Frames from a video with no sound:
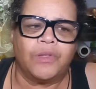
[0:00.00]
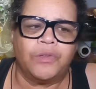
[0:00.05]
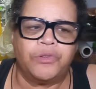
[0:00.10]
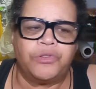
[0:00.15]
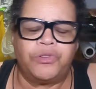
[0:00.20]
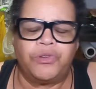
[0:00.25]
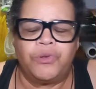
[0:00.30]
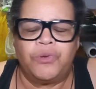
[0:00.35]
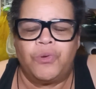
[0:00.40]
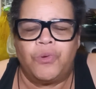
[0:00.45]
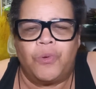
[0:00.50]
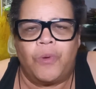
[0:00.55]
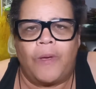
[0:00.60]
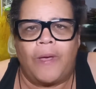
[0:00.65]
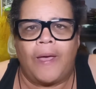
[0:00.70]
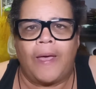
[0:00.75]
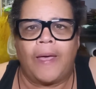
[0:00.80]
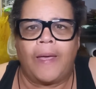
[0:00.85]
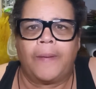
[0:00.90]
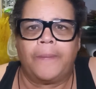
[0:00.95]
So
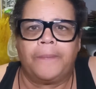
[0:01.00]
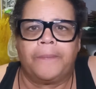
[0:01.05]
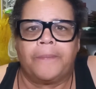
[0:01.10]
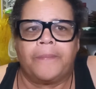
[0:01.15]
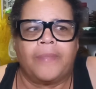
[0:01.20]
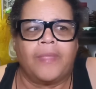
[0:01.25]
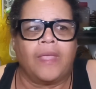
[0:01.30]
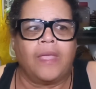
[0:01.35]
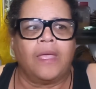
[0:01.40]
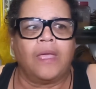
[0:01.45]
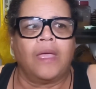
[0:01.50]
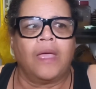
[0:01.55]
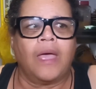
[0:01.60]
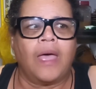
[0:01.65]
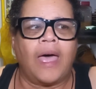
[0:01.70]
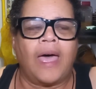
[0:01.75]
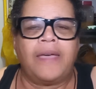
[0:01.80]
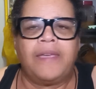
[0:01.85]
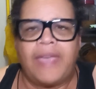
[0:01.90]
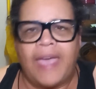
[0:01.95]

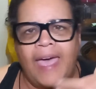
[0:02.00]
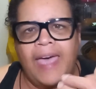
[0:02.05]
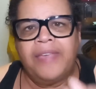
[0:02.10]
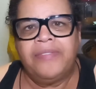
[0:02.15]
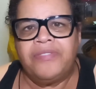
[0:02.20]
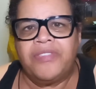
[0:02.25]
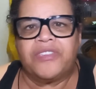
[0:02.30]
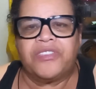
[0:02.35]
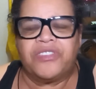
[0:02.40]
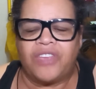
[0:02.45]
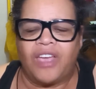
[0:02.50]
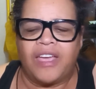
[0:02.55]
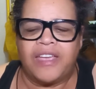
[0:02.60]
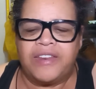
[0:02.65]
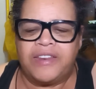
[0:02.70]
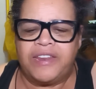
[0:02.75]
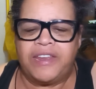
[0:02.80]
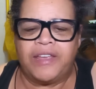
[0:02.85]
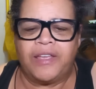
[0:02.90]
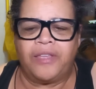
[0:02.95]
I had this
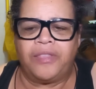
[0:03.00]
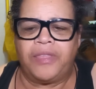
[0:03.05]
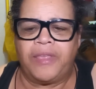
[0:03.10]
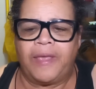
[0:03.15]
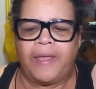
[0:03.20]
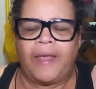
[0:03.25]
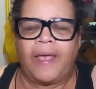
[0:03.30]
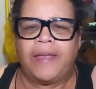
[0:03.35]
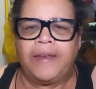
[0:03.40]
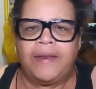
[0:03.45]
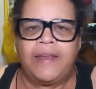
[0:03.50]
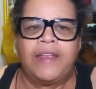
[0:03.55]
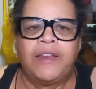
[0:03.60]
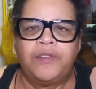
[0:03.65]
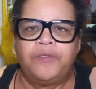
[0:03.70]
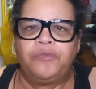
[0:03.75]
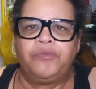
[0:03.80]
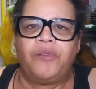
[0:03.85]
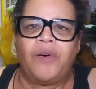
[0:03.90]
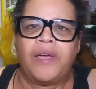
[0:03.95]
idea that I
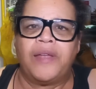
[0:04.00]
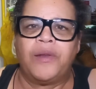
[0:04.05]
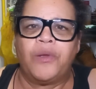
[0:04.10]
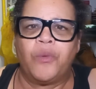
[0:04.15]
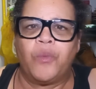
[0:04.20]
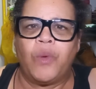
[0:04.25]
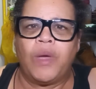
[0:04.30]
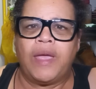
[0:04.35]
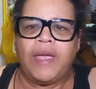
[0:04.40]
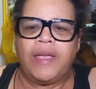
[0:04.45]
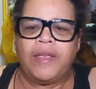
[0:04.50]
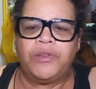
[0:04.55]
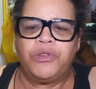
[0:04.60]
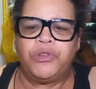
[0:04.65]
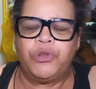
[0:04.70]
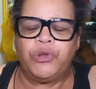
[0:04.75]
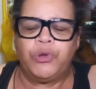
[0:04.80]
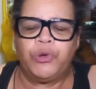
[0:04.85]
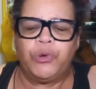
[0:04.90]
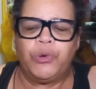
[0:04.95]
need to find a way
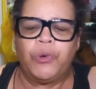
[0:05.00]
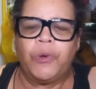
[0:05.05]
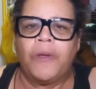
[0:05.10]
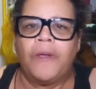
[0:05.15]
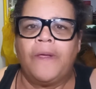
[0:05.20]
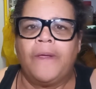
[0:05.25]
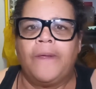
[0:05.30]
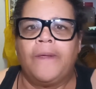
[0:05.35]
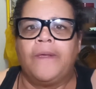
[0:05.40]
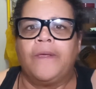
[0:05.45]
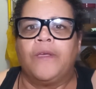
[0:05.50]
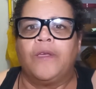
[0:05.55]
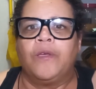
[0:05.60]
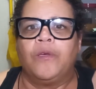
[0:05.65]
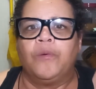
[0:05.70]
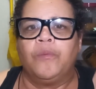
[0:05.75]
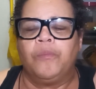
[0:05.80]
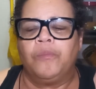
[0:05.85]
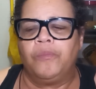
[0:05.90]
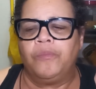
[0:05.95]
to
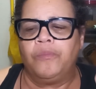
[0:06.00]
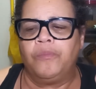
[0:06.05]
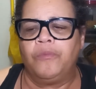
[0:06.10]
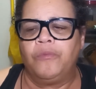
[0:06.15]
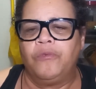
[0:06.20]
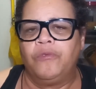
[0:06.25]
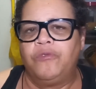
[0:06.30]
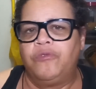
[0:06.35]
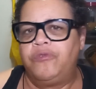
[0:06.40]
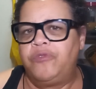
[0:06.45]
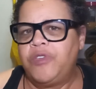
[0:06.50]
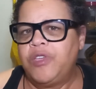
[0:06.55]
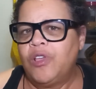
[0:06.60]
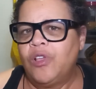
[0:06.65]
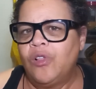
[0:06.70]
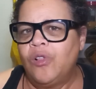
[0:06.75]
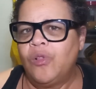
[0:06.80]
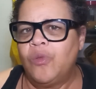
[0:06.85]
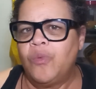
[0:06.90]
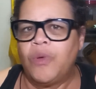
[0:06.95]

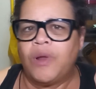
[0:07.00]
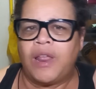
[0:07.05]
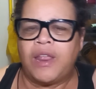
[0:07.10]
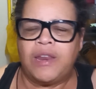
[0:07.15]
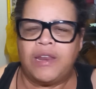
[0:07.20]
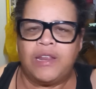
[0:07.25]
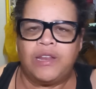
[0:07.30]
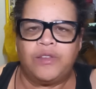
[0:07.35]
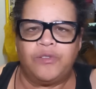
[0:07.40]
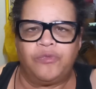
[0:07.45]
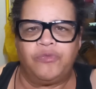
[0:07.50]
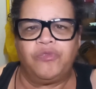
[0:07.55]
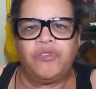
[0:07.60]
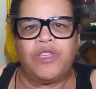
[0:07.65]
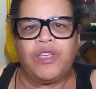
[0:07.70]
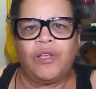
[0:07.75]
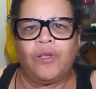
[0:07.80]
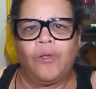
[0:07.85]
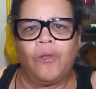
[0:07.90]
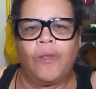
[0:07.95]
feel what I need to
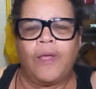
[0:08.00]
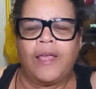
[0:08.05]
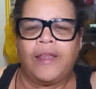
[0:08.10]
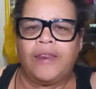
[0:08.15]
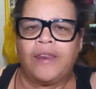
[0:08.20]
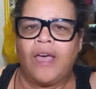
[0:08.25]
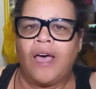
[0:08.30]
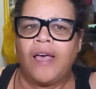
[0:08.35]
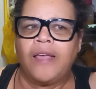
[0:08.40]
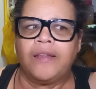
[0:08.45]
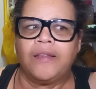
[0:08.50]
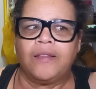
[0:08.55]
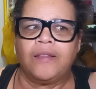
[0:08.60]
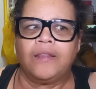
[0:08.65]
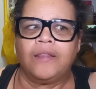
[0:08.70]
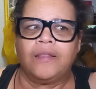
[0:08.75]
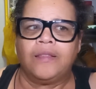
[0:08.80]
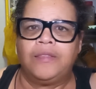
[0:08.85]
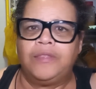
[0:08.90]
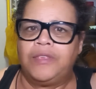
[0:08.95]
feel and not
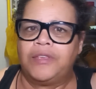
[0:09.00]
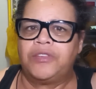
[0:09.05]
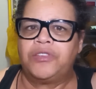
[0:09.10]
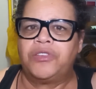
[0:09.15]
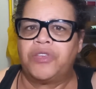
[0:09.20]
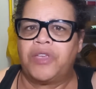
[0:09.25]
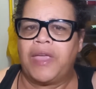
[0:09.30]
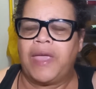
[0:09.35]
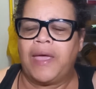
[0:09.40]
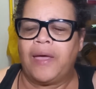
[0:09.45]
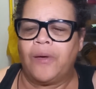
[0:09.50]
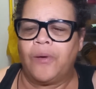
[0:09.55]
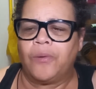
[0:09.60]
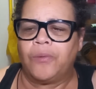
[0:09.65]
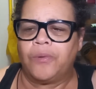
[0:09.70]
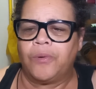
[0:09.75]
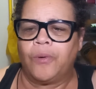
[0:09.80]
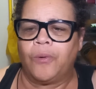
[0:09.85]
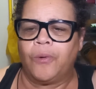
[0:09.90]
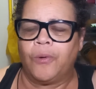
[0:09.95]

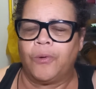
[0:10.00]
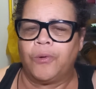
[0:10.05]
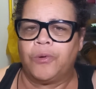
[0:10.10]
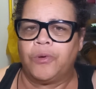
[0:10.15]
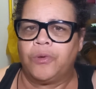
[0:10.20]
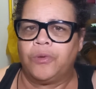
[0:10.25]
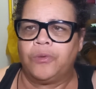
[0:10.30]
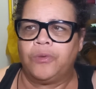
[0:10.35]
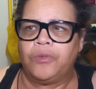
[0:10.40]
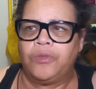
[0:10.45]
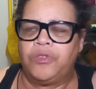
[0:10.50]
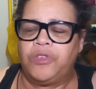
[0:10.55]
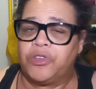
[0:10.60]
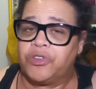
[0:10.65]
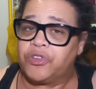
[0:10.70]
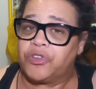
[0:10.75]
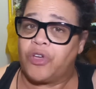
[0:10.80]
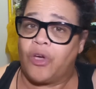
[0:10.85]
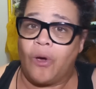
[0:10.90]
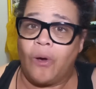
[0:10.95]
discount or
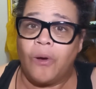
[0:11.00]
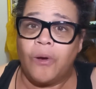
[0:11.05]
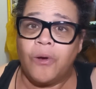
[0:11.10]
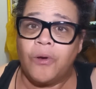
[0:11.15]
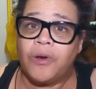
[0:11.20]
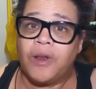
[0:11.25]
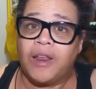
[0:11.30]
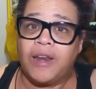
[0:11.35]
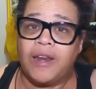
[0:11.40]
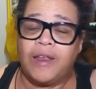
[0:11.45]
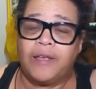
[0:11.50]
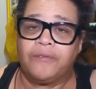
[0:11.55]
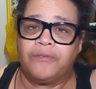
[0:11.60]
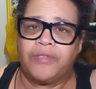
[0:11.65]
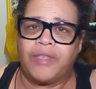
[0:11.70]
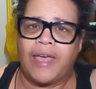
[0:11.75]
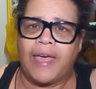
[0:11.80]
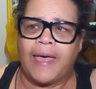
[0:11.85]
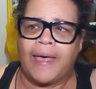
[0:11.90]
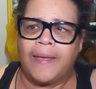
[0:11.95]
discard any of
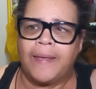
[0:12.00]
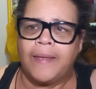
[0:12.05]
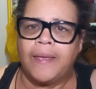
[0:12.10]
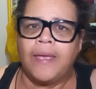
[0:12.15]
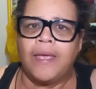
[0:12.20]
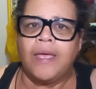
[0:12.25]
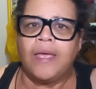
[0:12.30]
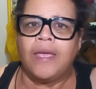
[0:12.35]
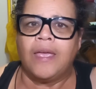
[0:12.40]
that,